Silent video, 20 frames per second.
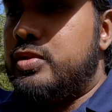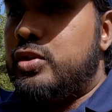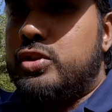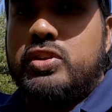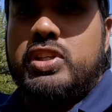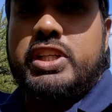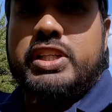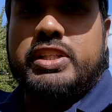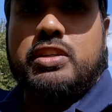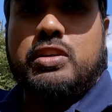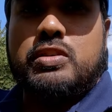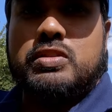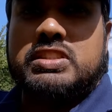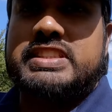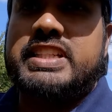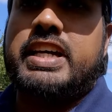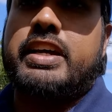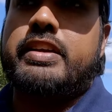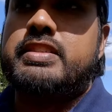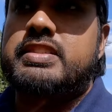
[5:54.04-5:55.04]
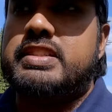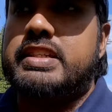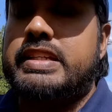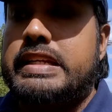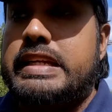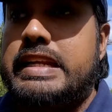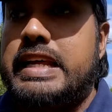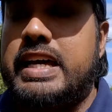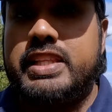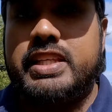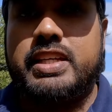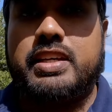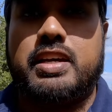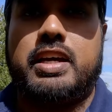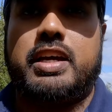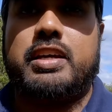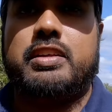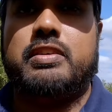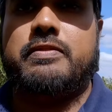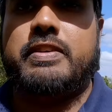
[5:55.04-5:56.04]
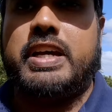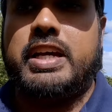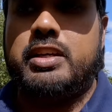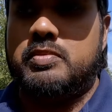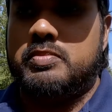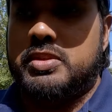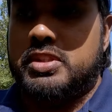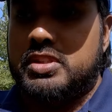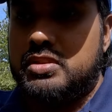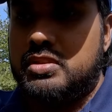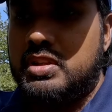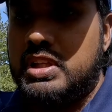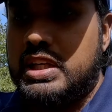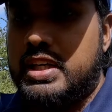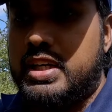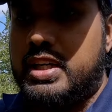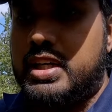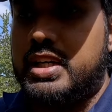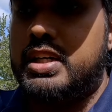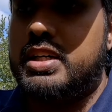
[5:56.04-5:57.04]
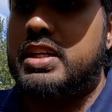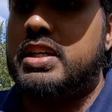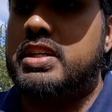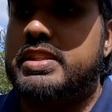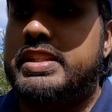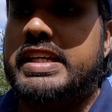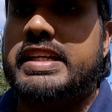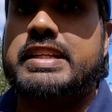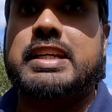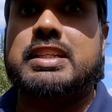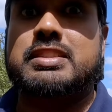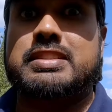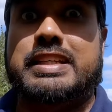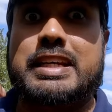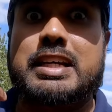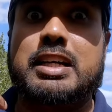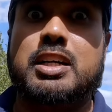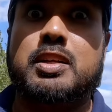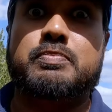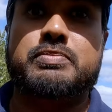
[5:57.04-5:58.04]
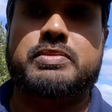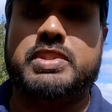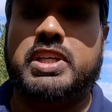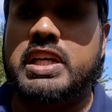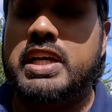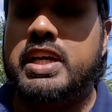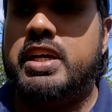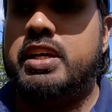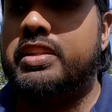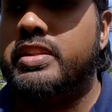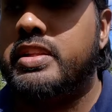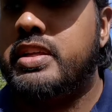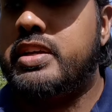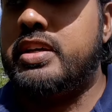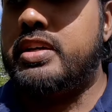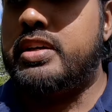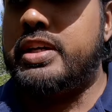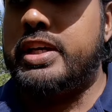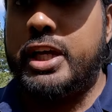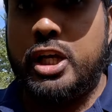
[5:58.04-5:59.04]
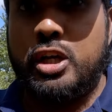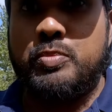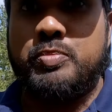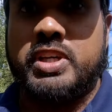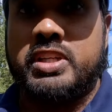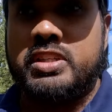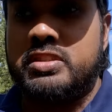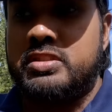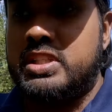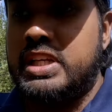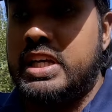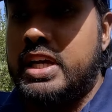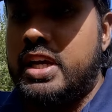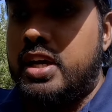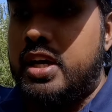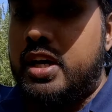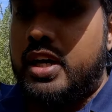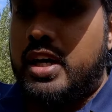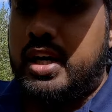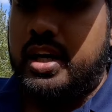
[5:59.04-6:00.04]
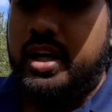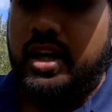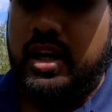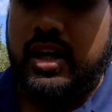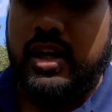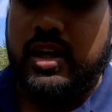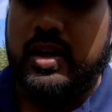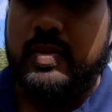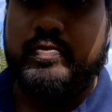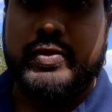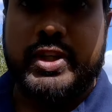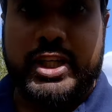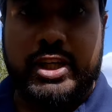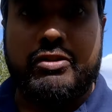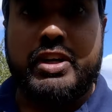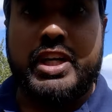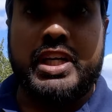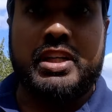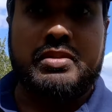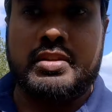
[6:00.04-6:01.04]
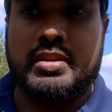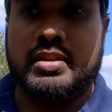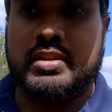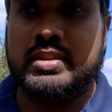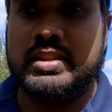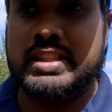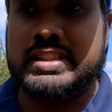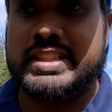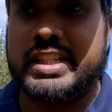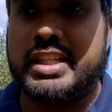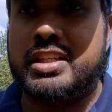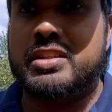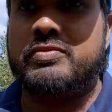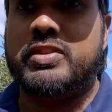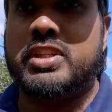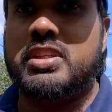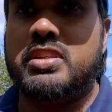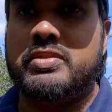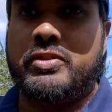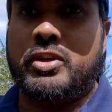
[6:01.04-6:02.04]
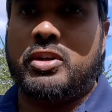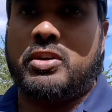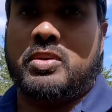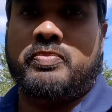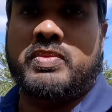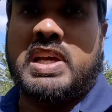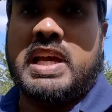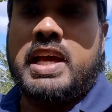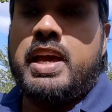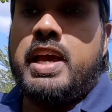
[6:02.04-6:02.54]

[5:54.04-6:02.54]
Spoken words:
not only dogs, there is another kind of animal that has helped humans during the Second World War.